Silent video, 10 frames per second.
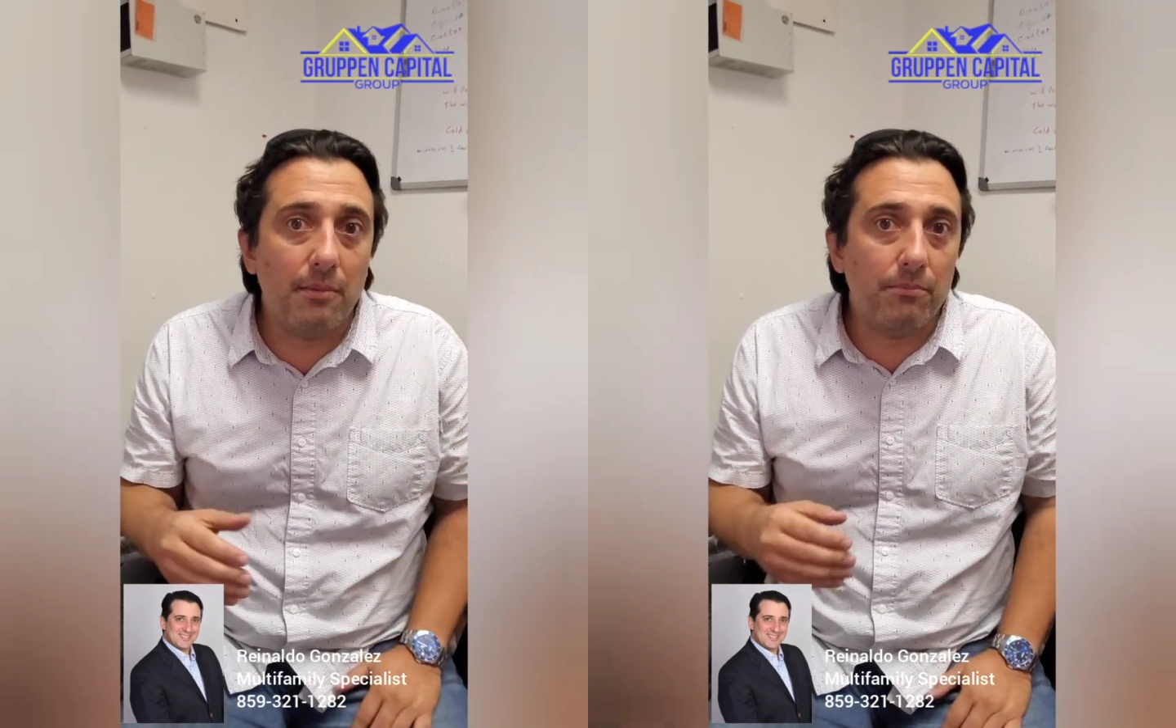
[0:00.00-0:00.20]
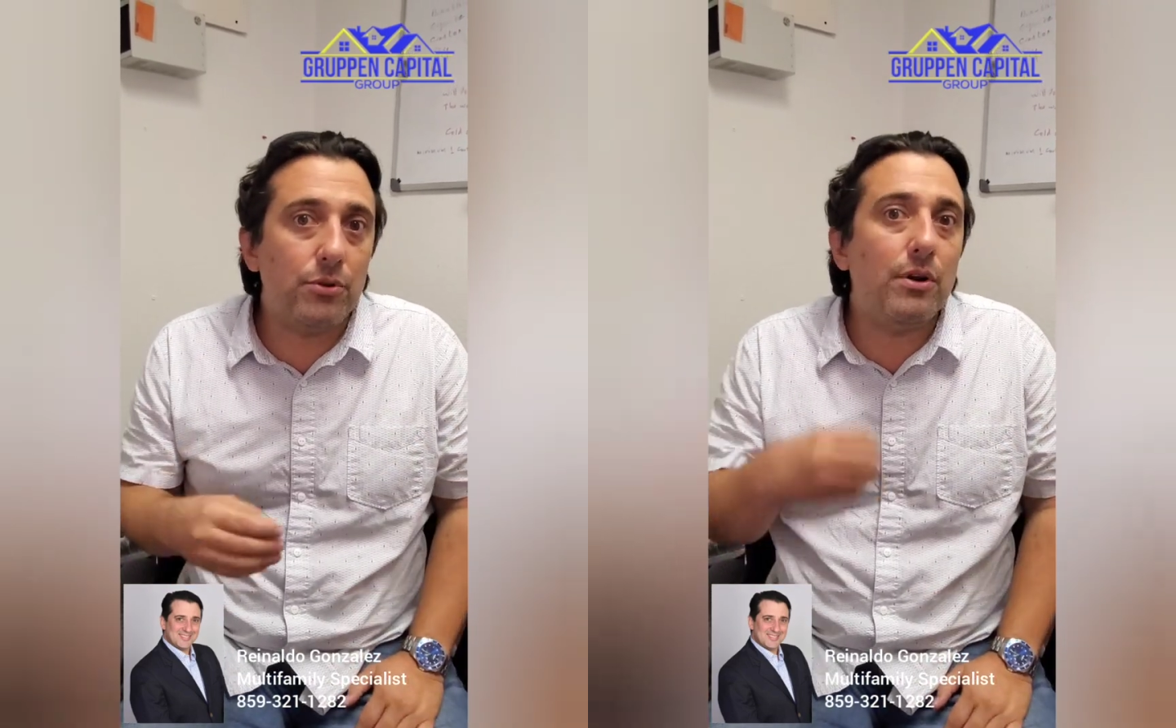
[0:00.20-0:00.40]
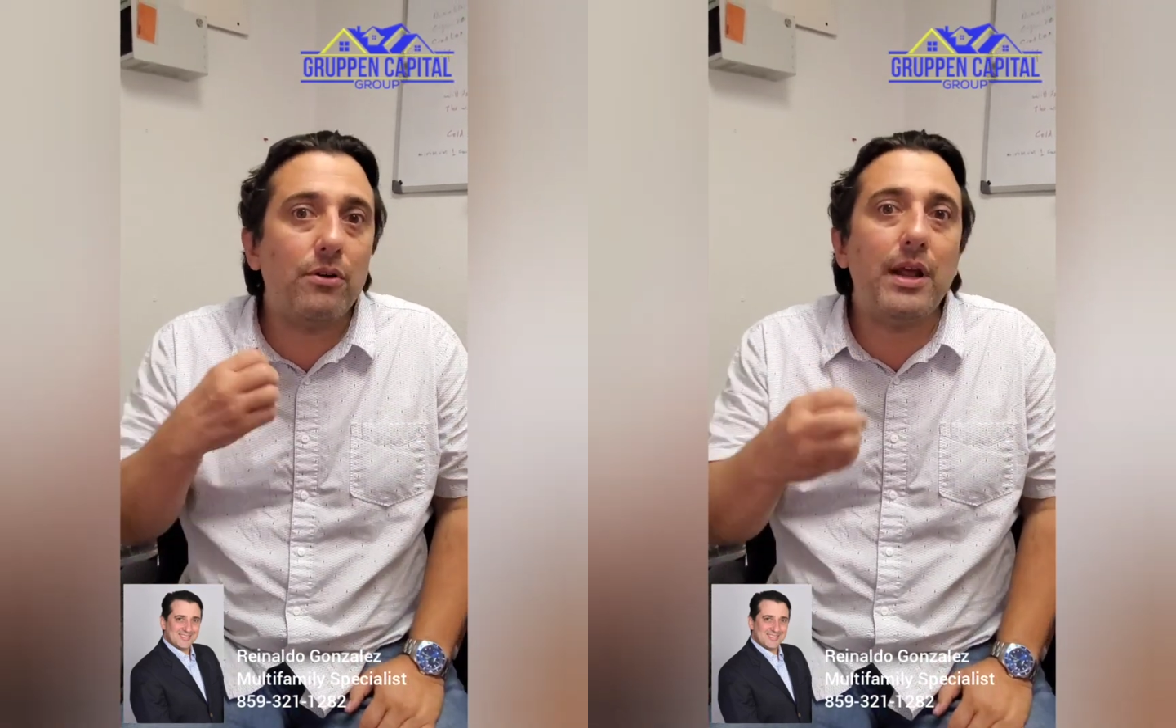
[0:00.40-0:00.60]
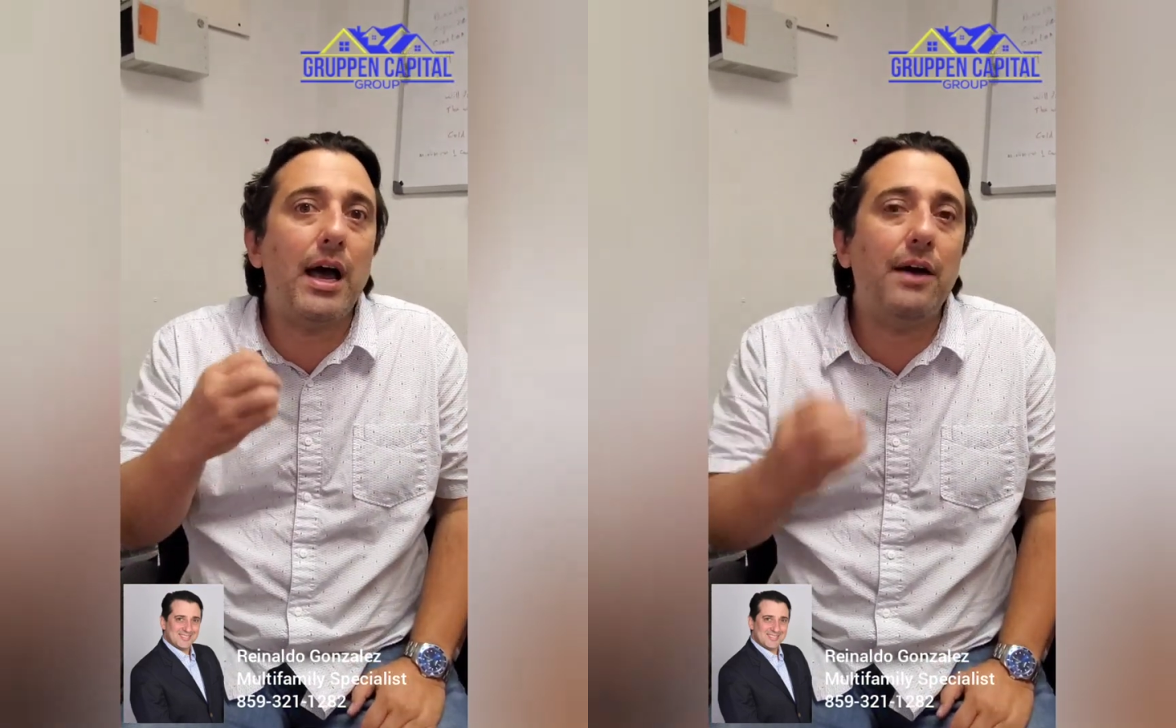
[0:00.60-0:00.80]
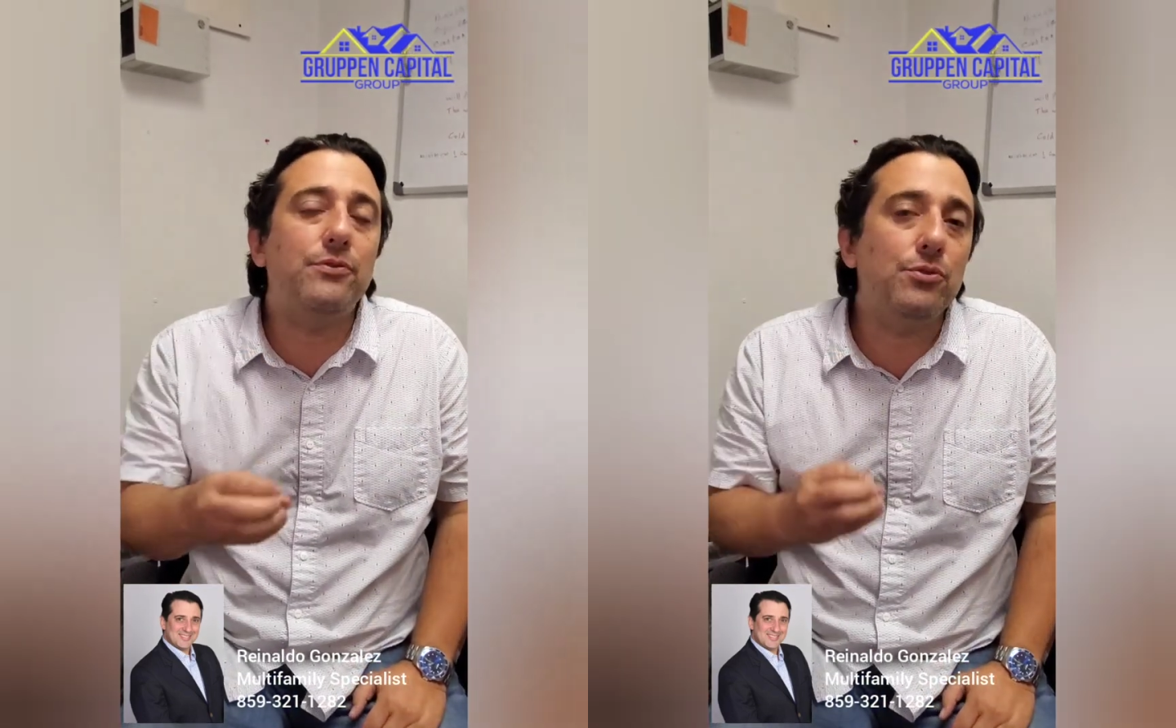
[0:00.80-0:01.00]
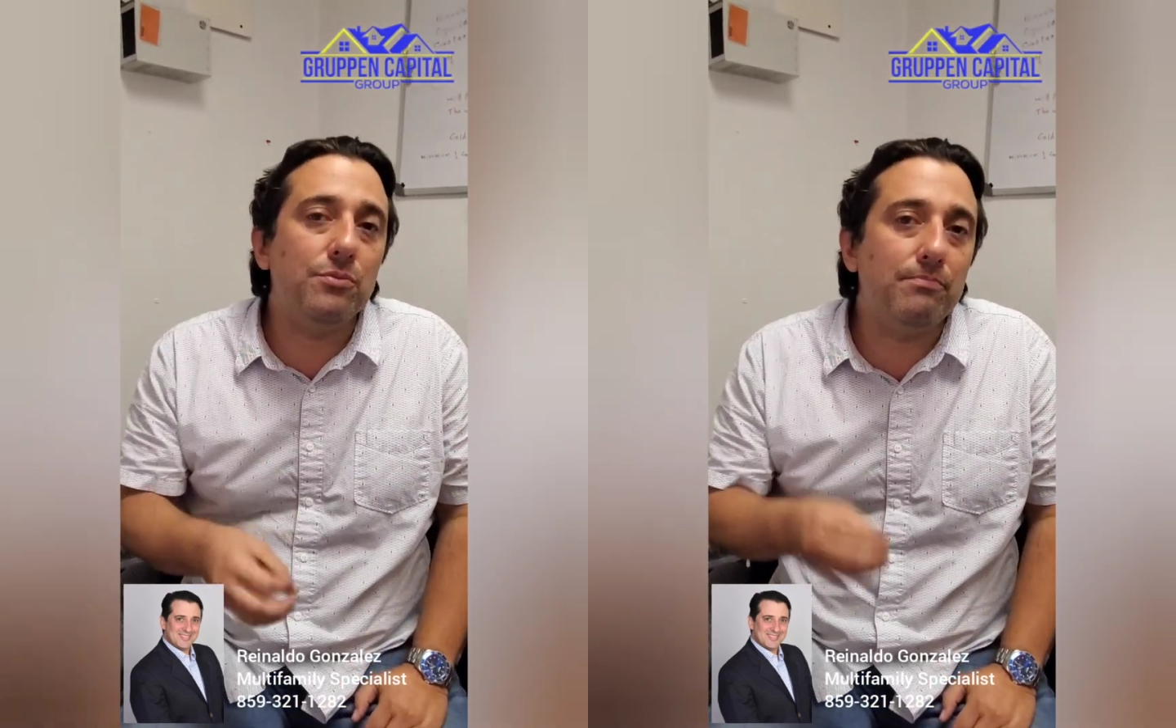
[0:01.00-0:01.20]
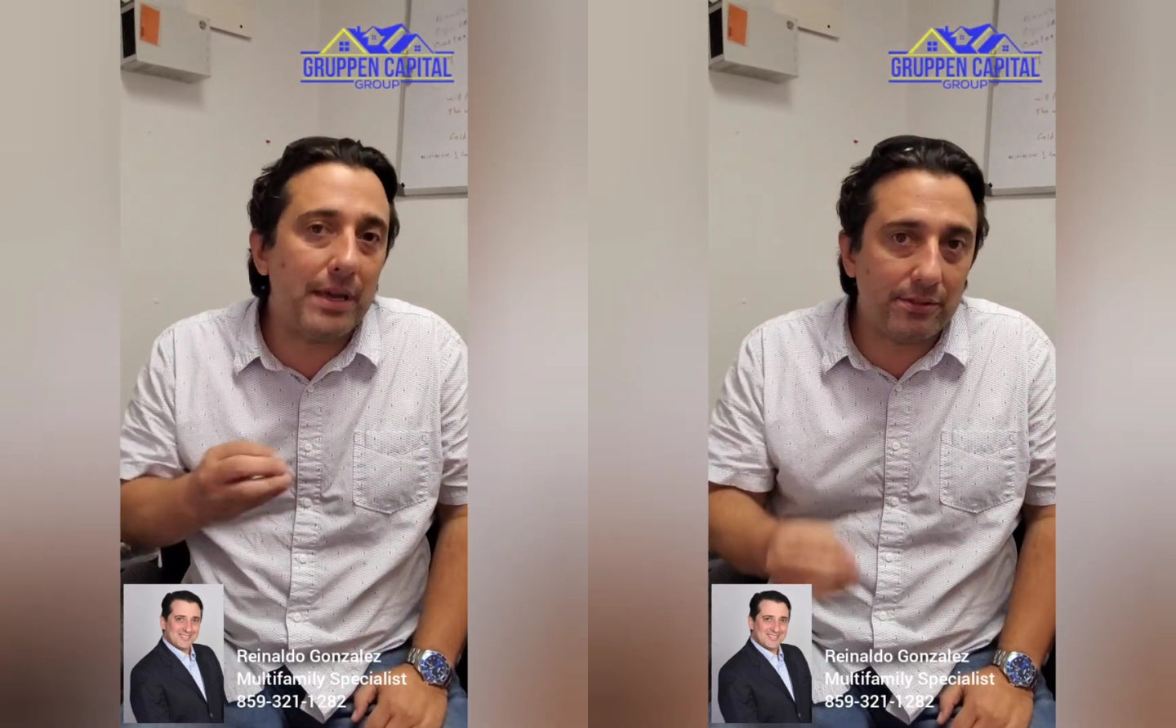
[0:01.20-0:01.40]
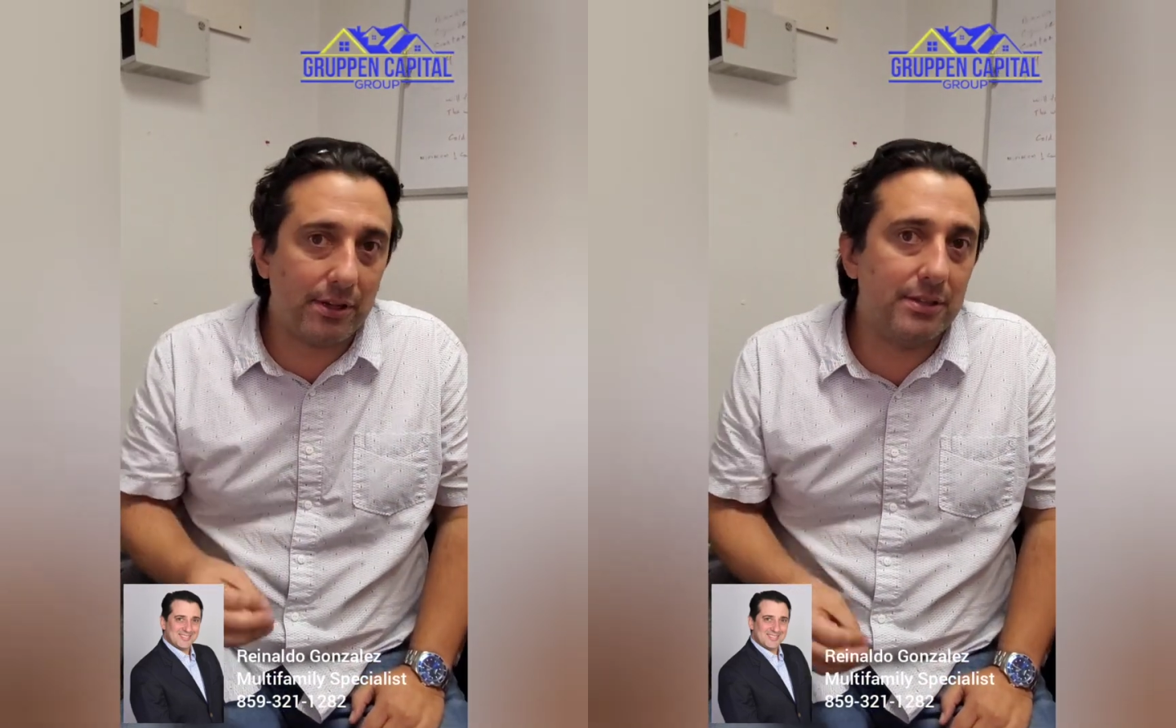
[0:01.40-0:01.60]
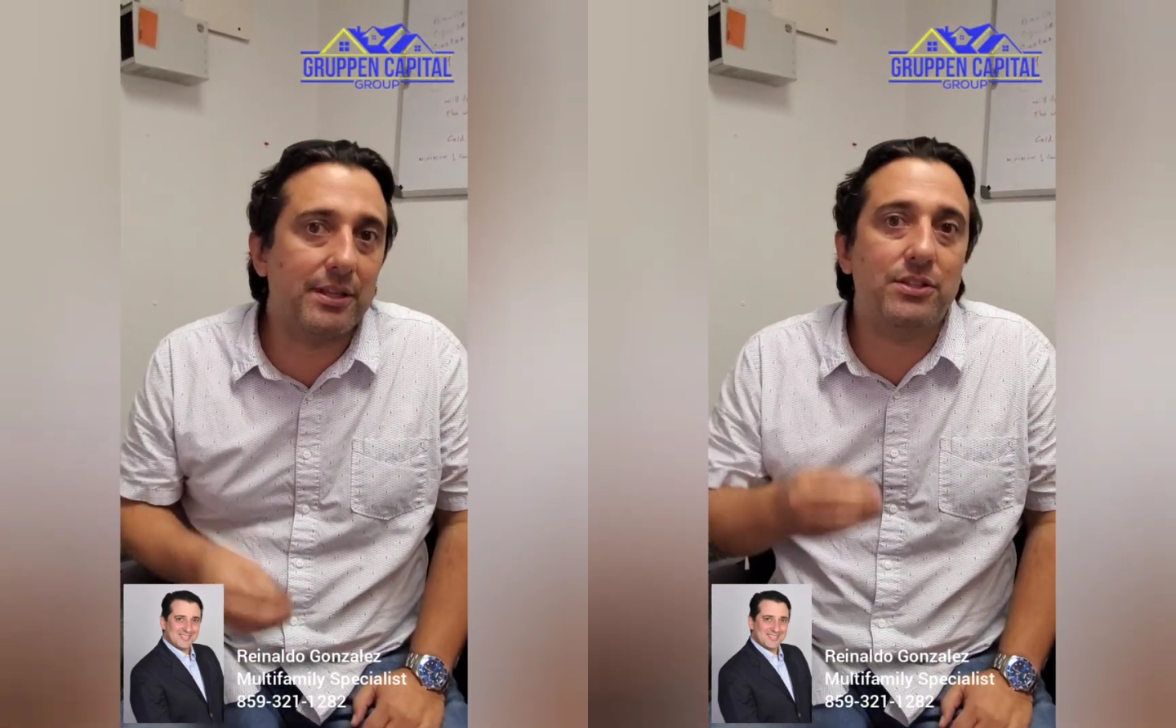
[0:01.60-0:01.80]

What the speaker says: But you're going to have to do maintenance